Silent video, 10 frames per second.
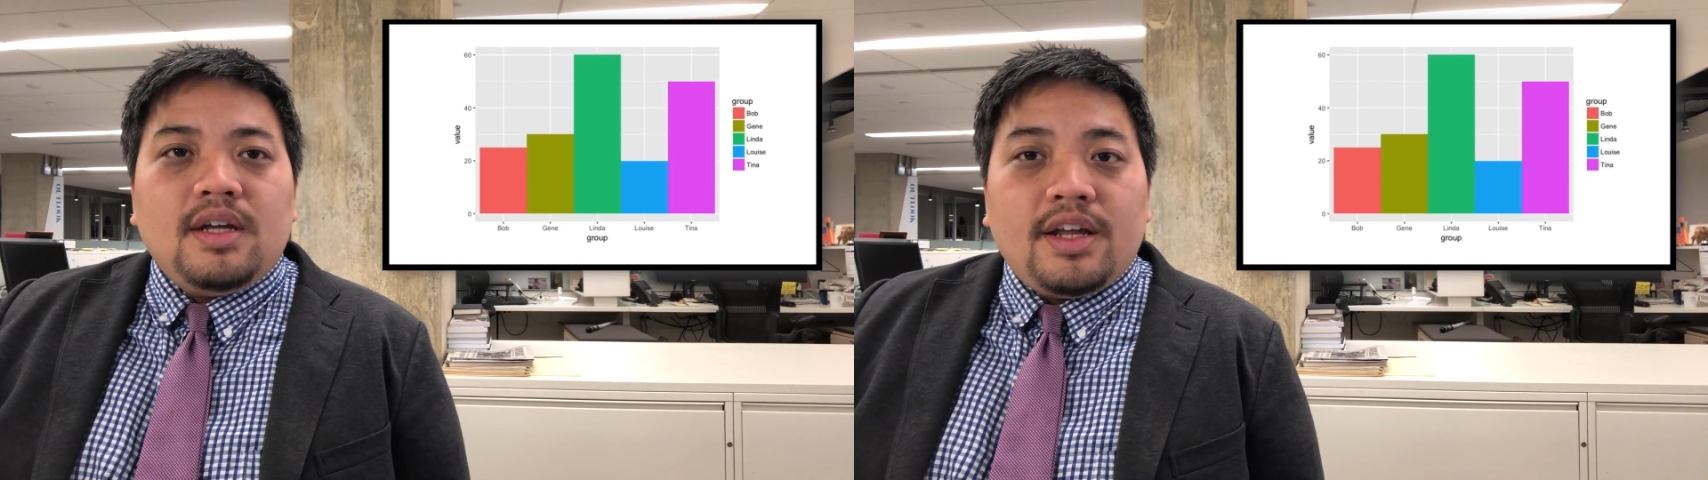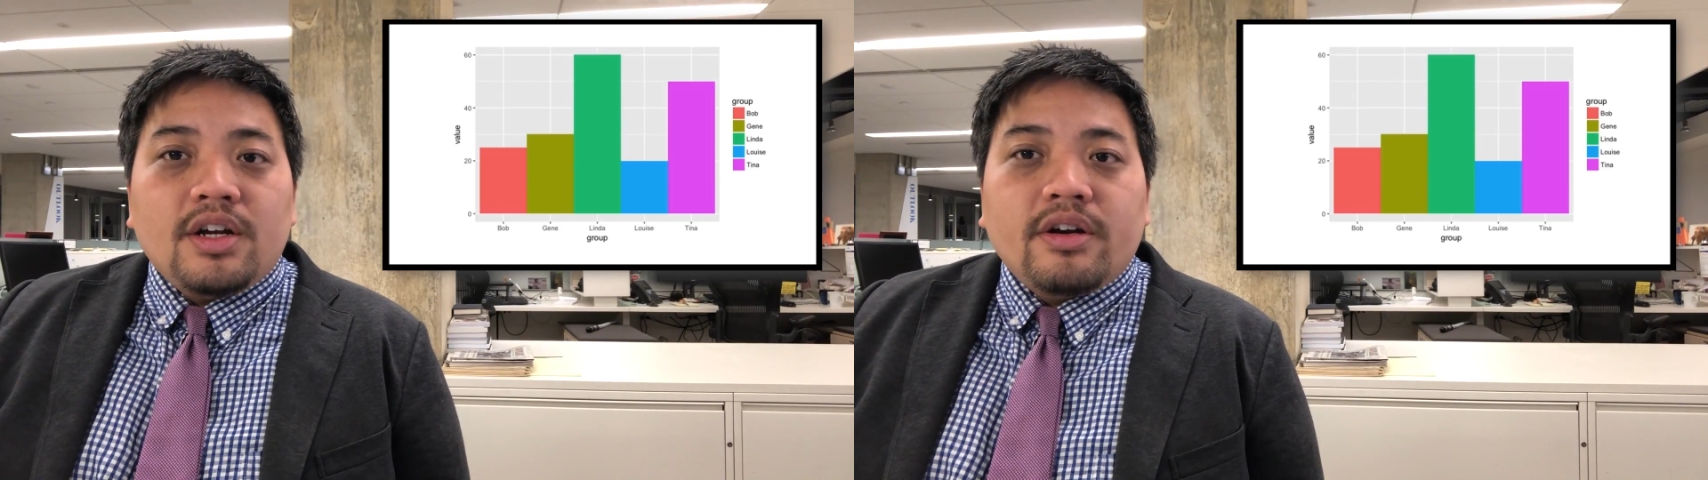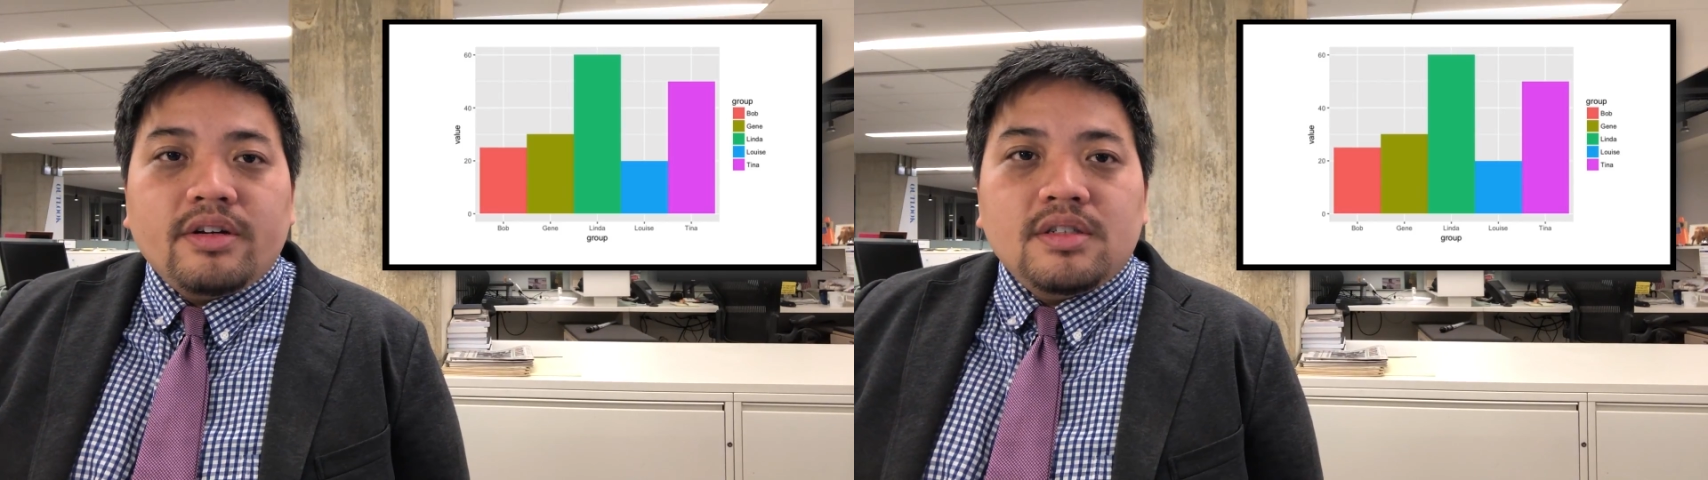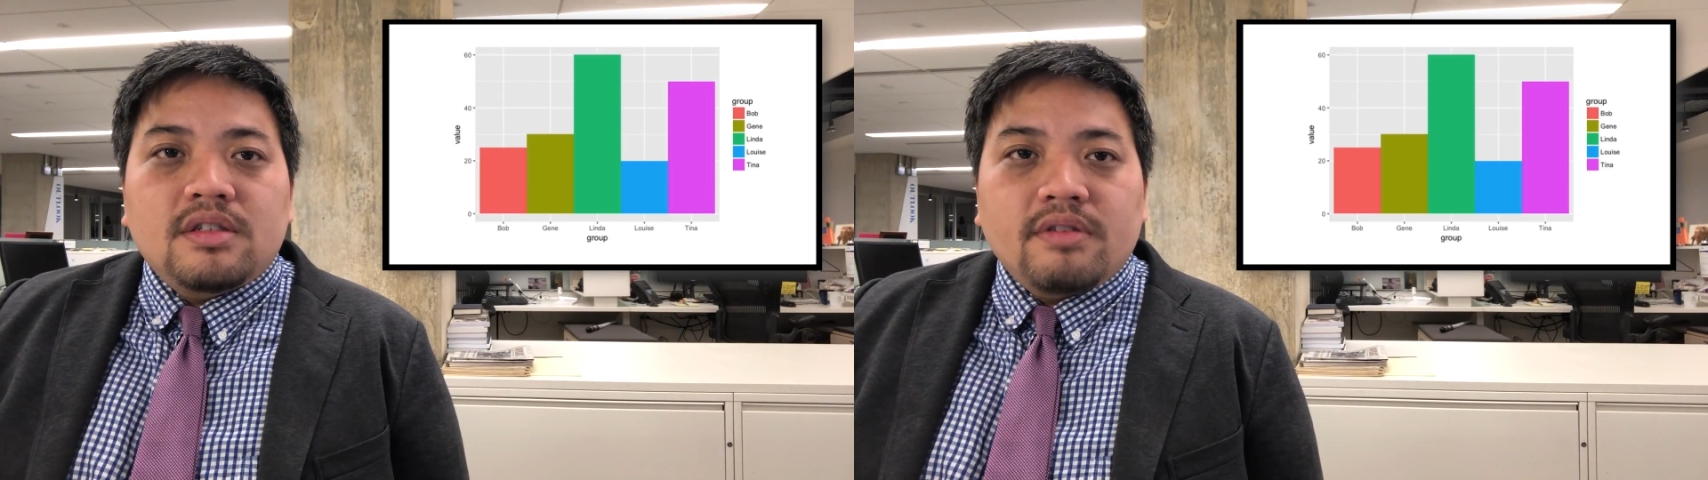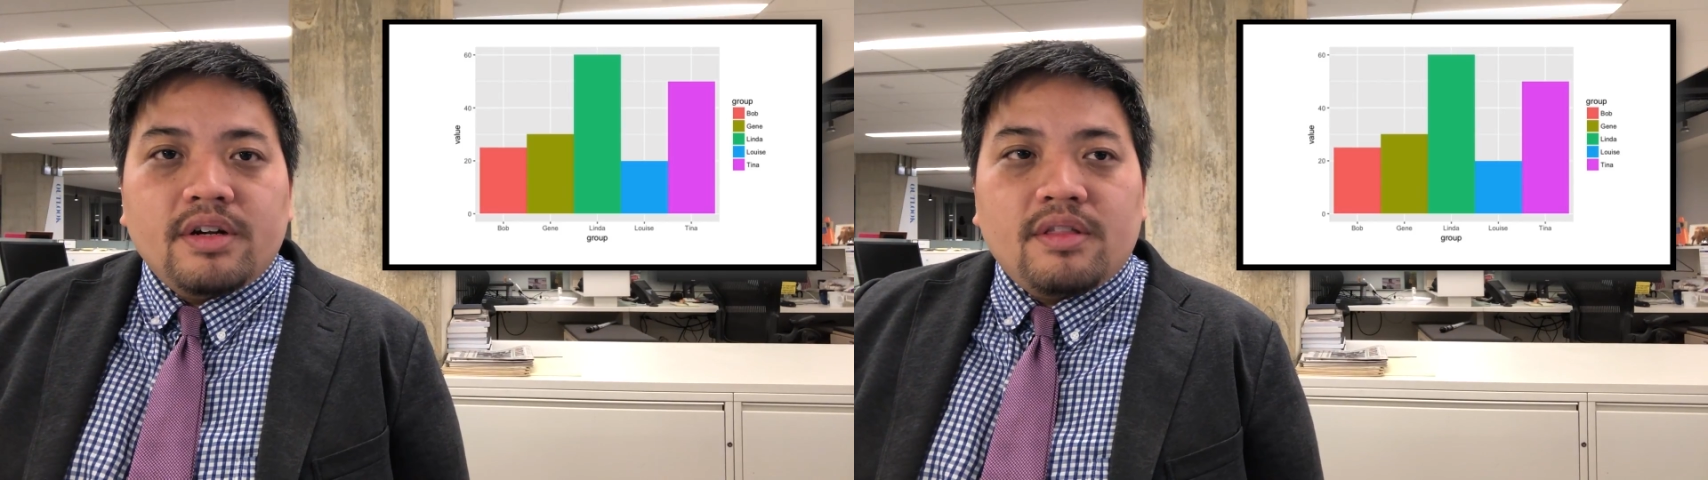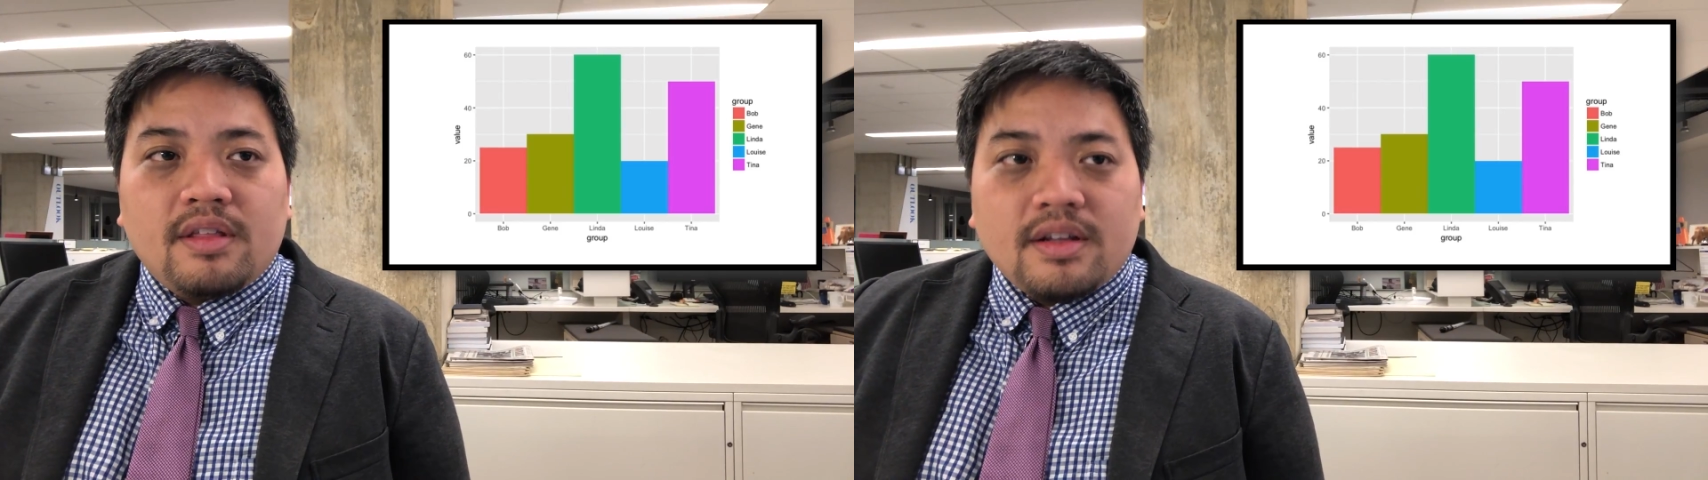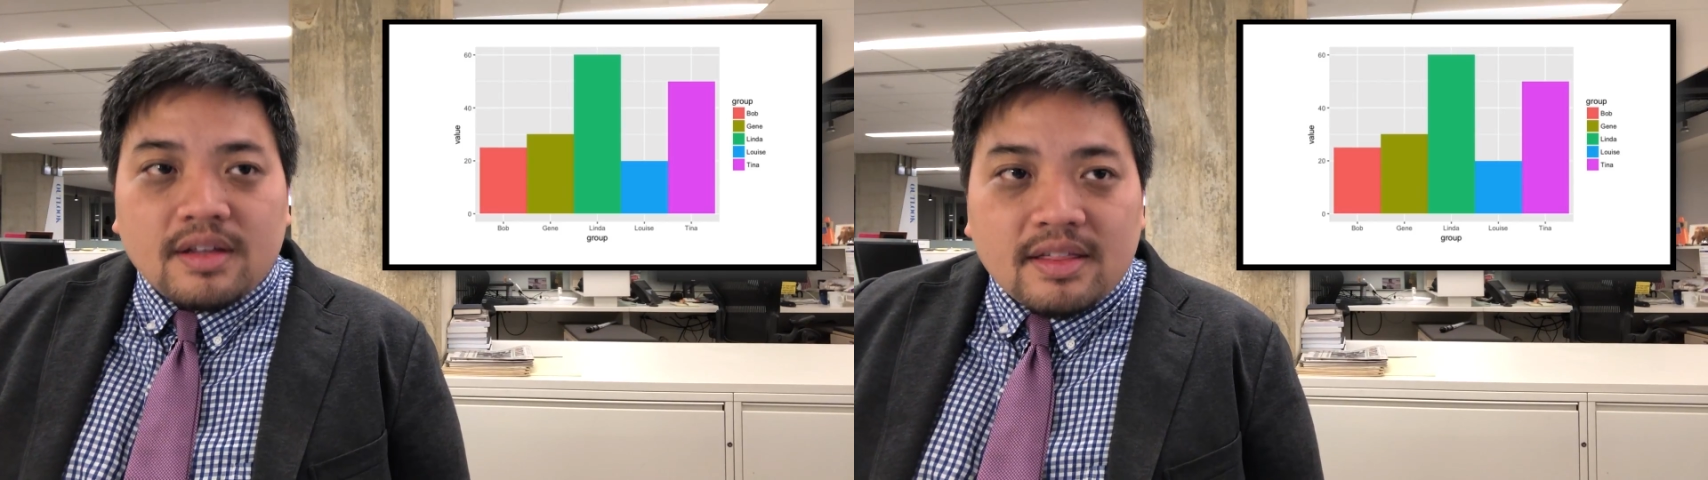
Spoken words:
It encourages the reader to